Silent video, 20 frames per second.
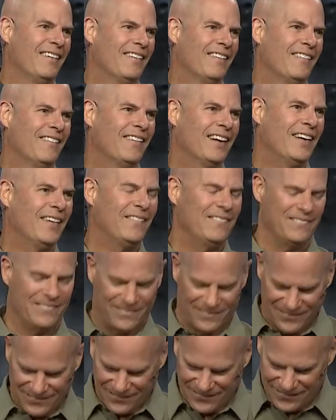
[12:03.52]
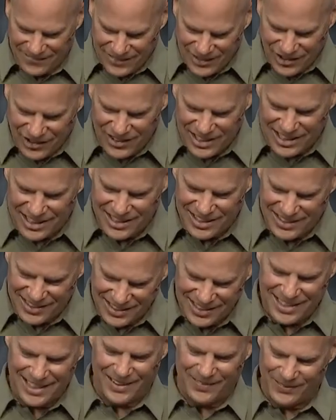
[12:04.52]
Well, you're in
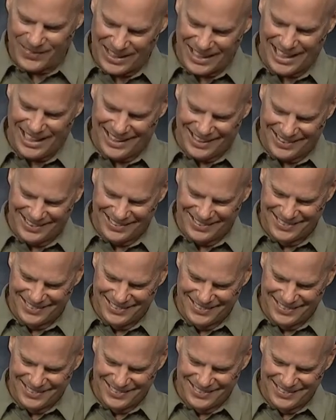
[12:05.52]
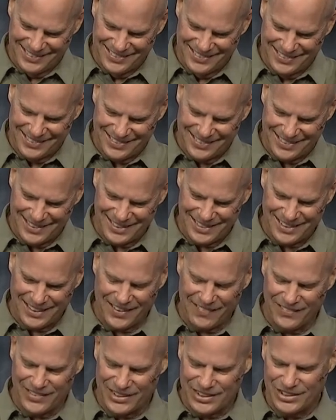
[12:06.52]
good company. Because look at
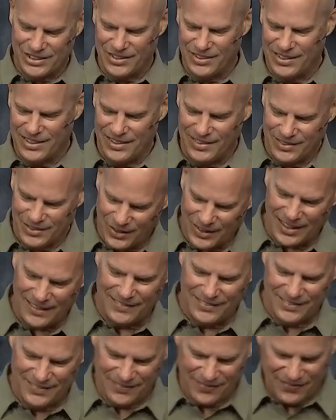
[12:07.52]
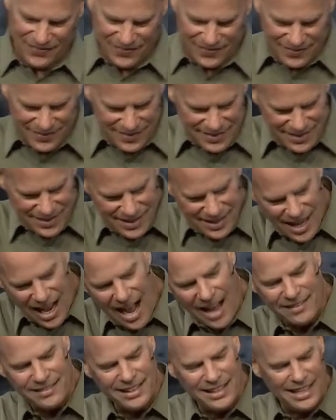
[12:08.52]
verse 12.
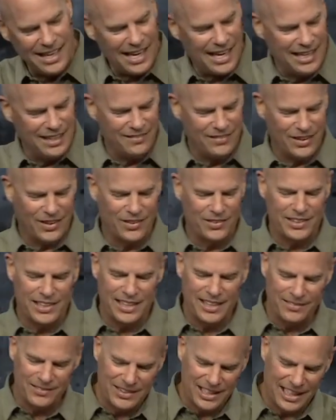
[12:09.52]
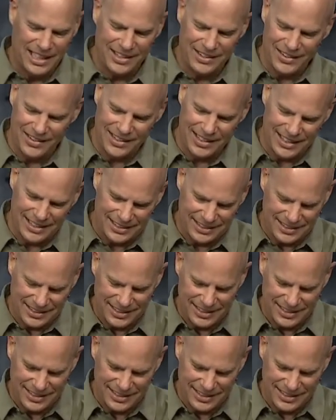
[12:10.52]
Not that I have already obtained all this